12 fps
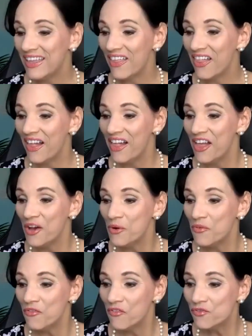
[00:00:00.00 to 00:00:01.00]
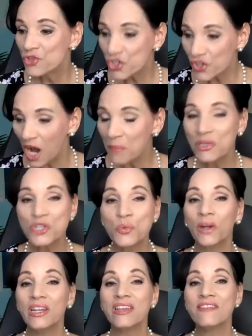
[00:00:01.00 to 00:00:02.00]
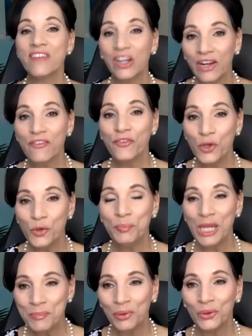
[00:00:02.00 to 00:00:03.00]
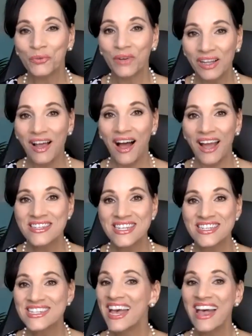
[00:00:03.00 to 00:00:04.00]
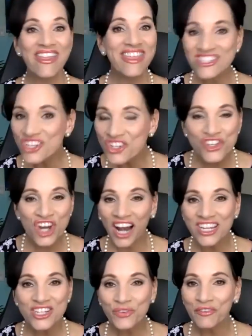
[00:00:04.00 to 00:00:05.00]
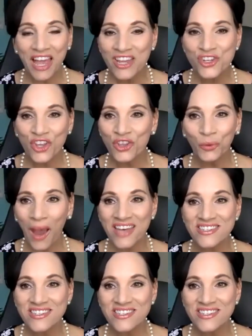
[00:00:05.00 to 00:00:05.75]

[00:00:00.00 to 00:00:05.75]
And Trump is one of the very few people who realizes this is China's revenge on the West,